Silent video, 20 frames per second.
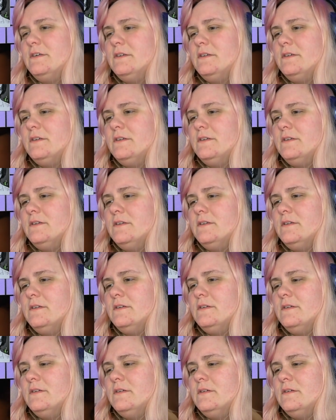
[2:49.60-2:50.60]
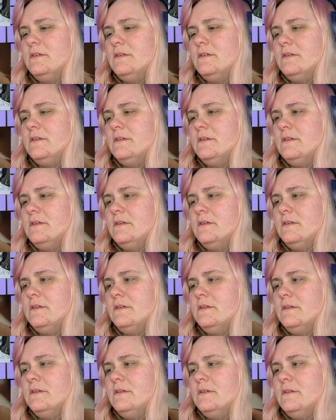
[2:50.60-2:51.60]

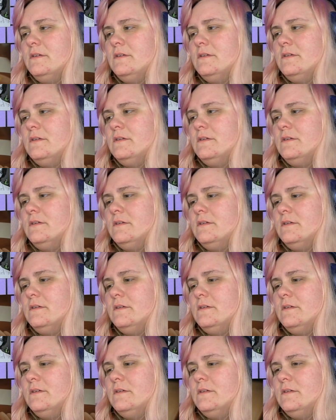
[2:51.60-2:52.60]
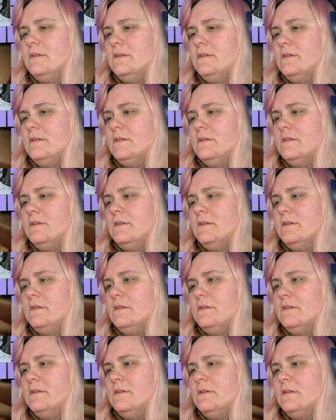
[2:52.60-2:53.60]

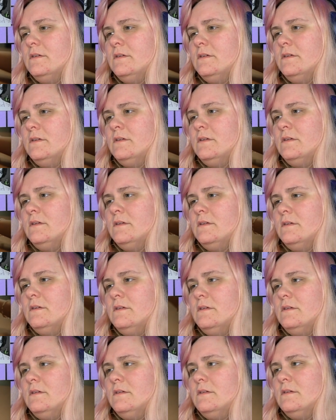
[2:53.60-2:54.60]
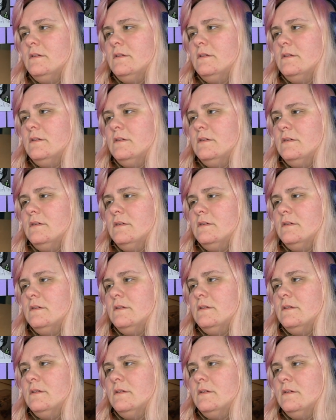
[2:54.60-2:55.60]

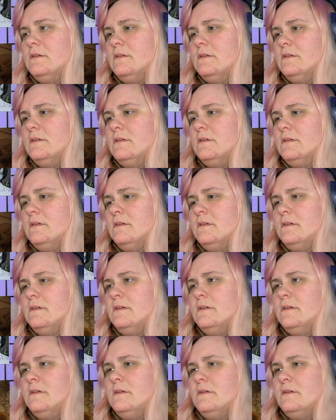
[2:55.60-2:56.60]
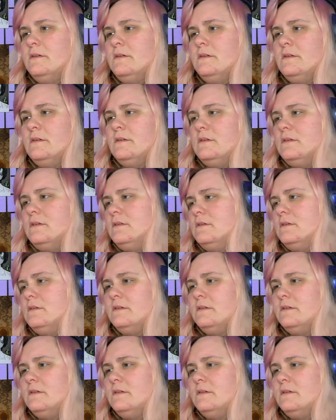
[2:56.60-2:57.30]
(silence)